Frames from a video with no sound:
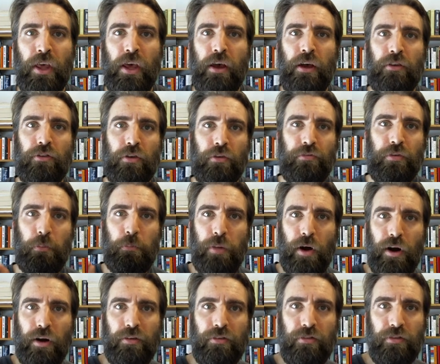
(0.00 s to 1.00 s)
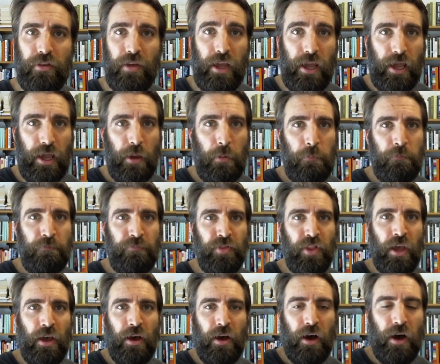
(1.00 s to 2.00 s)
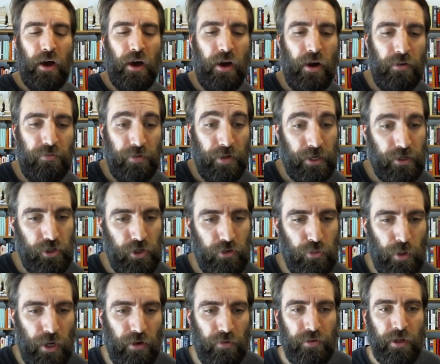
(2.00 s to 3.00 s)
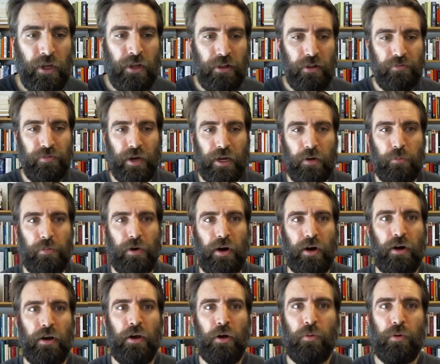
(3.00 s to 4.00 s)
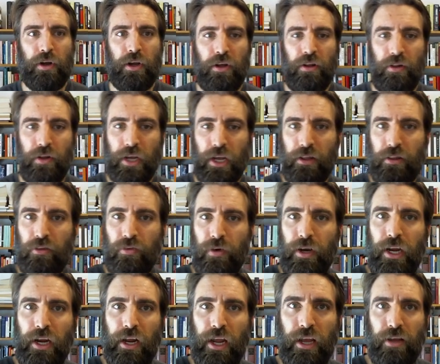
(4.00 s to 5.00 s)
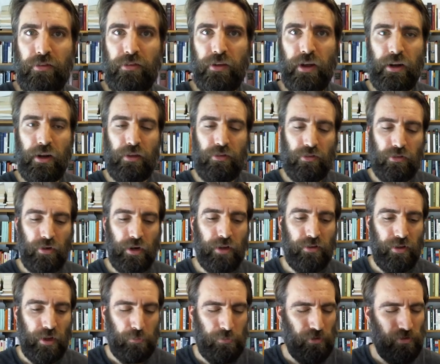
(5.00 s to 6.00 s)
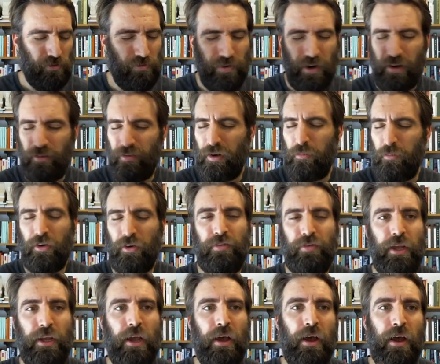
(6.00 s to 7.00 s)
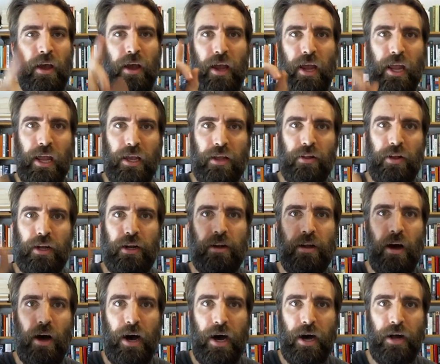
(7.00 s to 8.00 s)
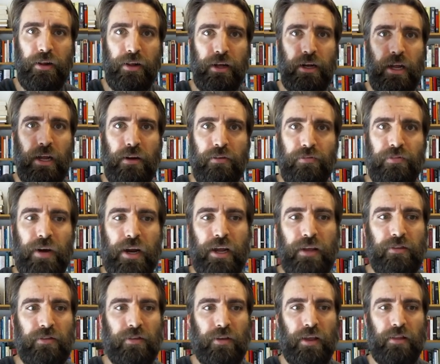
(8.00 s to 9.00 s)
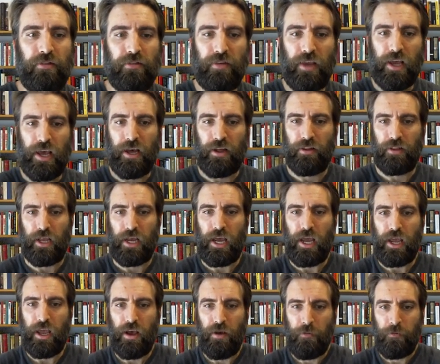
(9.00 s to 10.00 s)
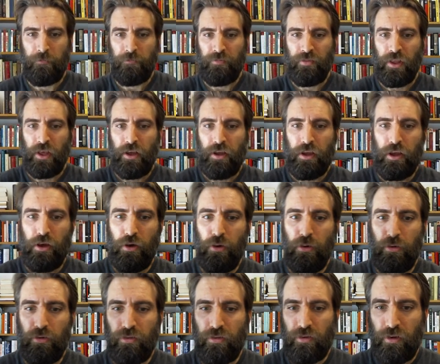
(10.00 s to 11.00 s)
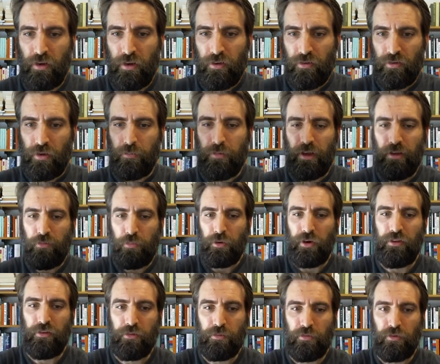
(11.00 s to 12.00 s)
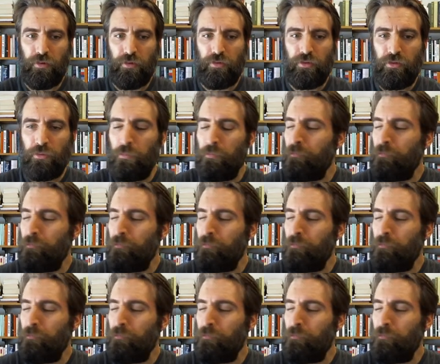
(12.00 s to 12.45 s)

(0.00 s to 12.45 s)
So for part C of lecture twelve, the final part, we're going to look at three case studies, three examples, very very briefly: England, Holland, and France, and see how they use some of these principles,